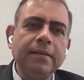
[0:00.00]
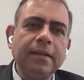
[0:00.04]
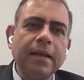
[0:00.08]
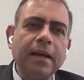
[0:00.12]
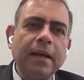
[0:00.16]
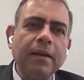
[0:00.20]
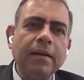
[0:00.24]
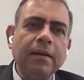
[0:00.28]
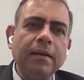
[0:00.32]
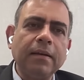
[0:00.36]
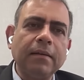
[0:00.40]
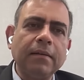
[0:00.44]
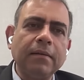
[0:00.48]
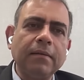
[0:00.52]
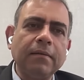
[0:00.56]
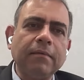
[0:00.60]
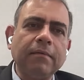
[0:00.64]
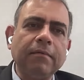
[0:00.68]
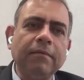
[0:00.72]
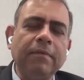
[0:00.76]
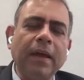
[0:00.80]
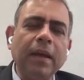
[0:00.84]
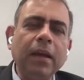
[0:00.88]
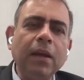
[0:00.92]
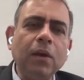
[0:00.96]
is that
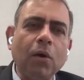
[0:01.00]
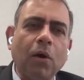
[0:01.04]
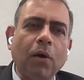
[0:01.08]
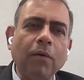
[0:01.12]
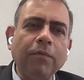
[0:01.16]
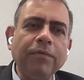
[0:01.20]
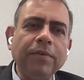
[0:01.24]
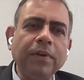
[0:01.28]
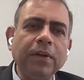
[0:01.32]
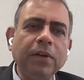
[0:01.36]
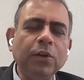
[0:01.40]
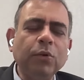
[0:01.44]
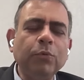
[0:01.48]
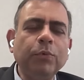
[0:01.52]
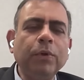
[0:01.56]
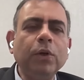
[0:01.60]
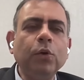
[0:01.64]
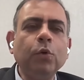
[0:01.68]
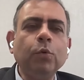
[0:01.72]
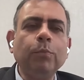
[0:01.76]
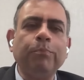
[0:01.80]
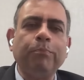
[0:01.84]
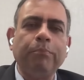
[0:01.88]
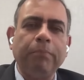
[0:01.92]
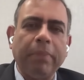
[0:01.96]
very often you
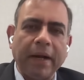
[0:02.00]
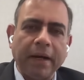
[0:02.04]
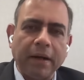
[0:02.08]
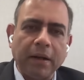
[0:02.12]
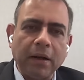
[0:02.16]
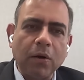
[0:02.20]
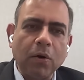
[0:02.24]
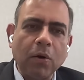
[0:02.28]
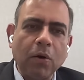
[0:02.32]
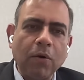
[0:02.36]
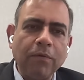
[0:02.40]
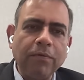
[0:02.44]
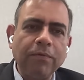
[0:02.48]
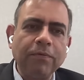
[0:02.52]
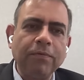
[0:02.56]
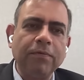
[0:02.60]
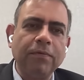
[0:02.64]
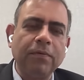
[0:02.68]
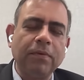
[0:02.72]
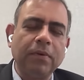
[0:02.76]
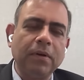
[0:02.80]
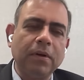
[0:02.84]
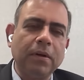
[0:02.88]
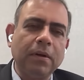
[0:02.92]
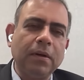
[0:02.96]
will do better off